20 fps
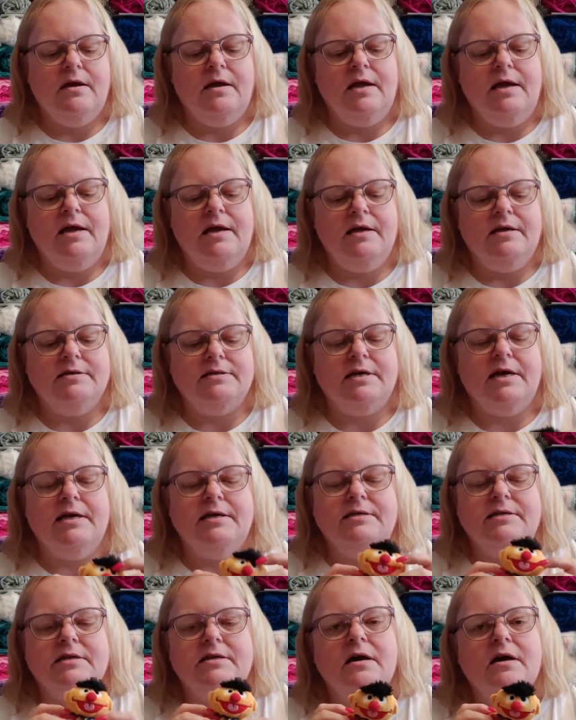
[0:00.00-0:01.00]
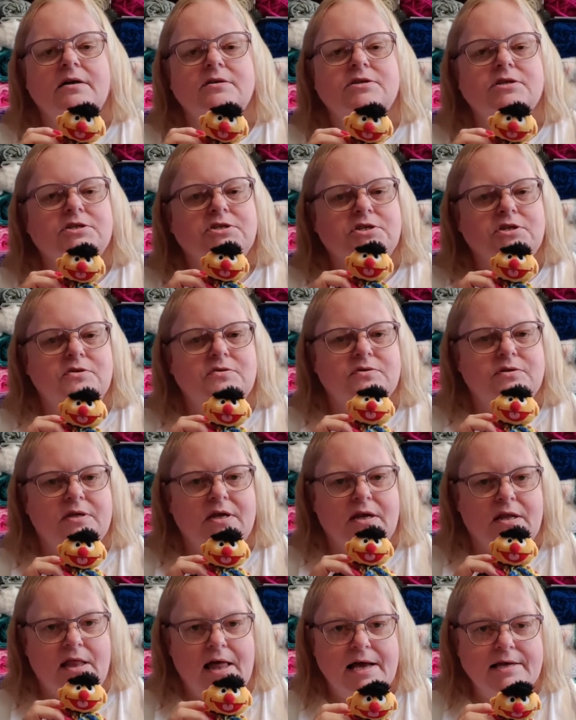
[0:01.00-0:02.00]
is I did not just use
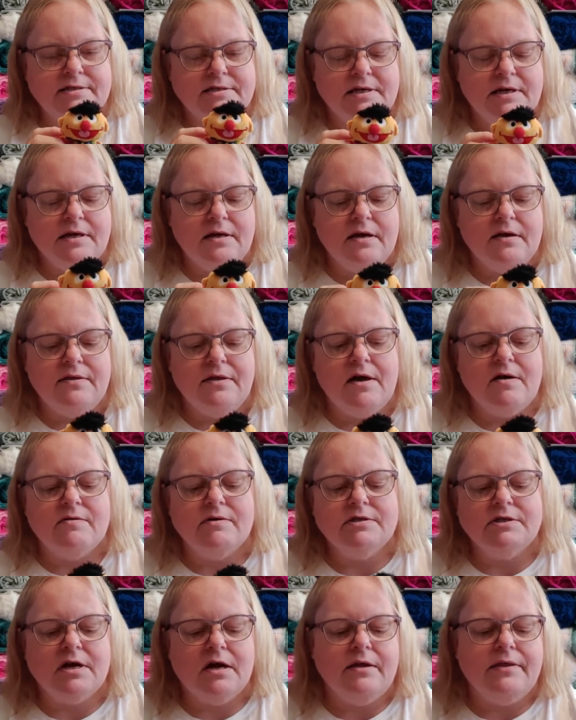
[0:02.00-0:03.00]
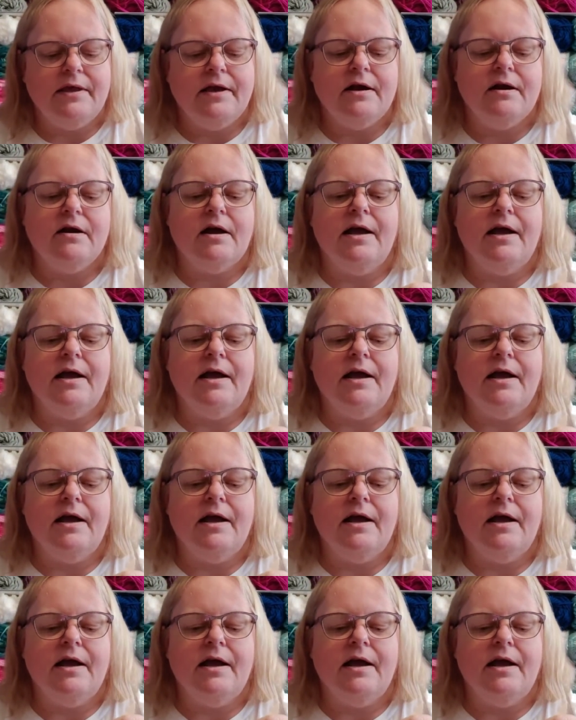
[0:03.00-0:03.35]
the elastic that was on there.